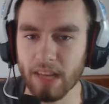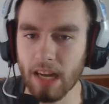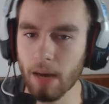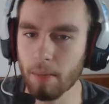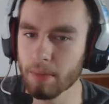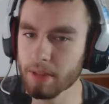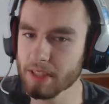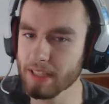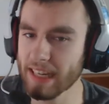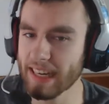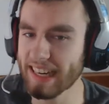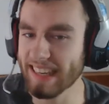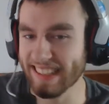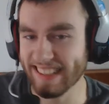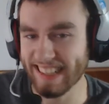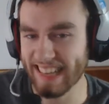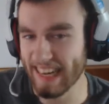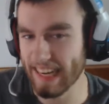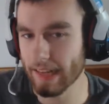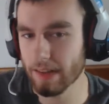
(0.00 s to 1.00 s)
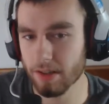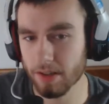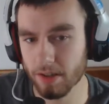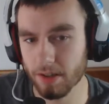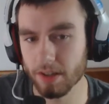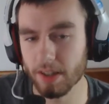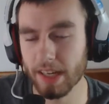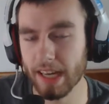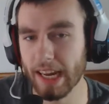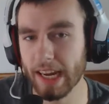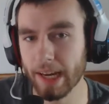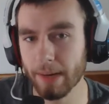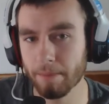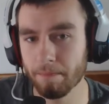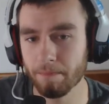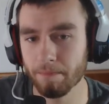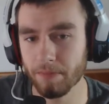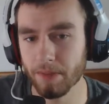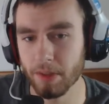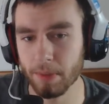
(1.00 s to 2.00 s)
going to say, intense
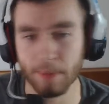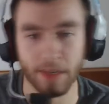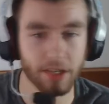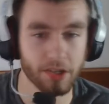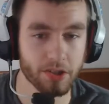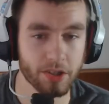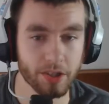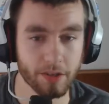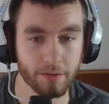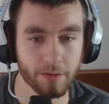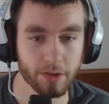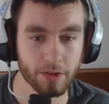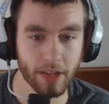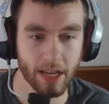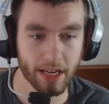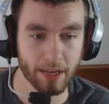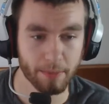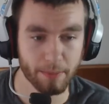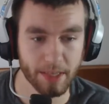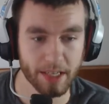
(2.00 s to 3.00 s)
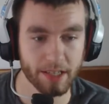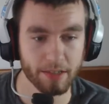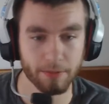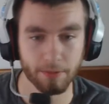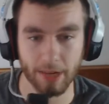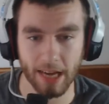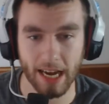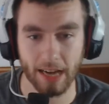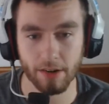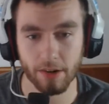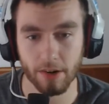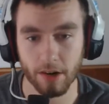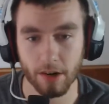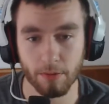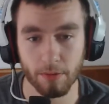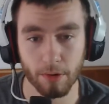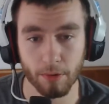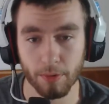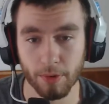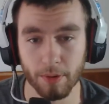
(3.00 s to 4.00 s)
game, especially if you're like me and Ragnar,
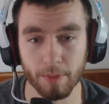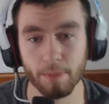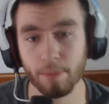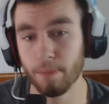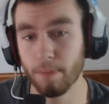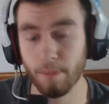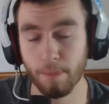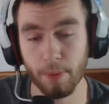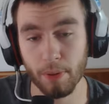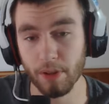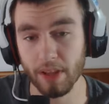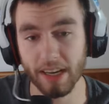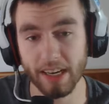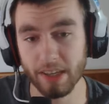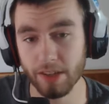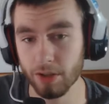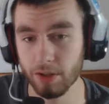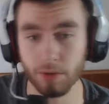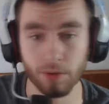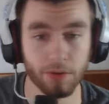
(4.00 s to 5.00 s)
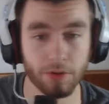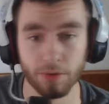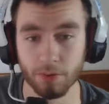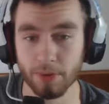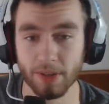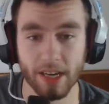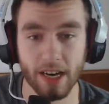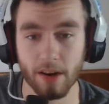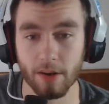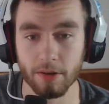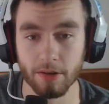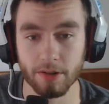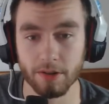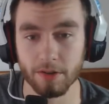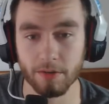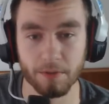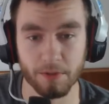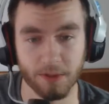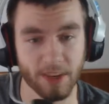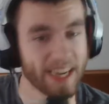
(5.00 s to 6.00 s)
where we play two to three
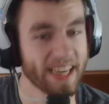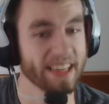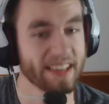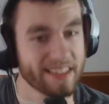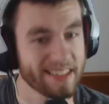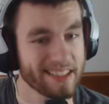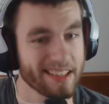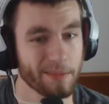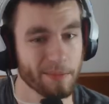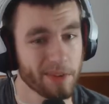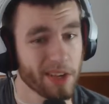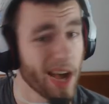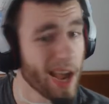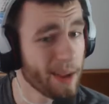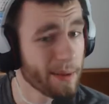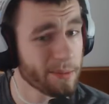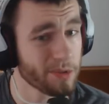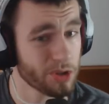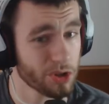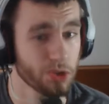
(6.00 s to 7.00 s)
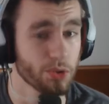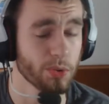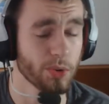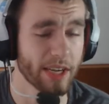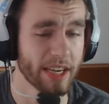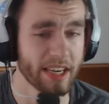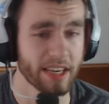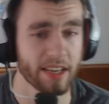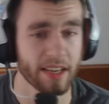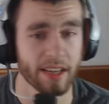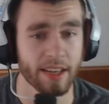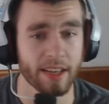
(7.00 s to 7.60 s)
hours of ranked sometimes straight.